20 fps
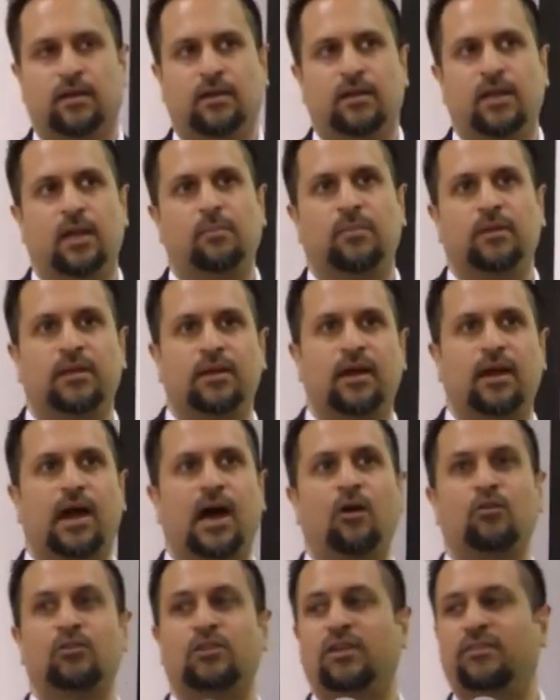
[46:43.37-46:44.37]
namely
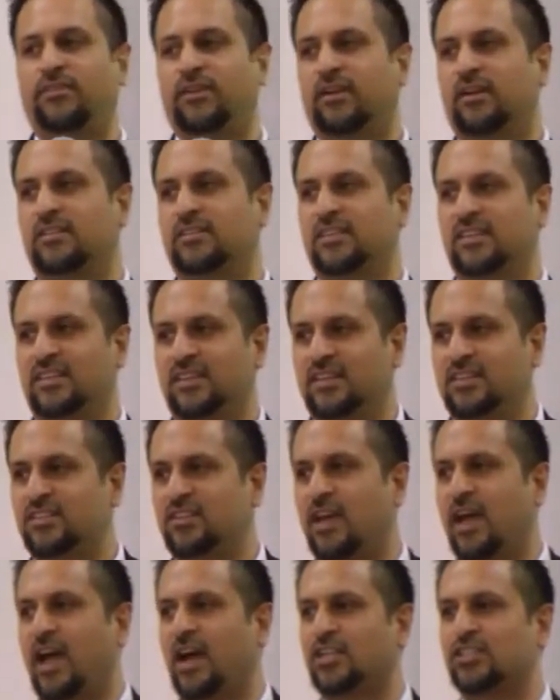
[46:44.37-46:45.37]
how difficult it is
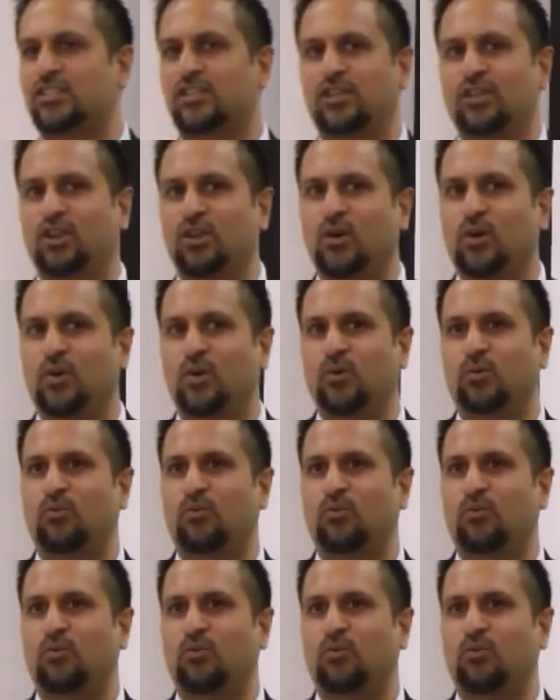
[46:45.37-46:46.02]
to actually know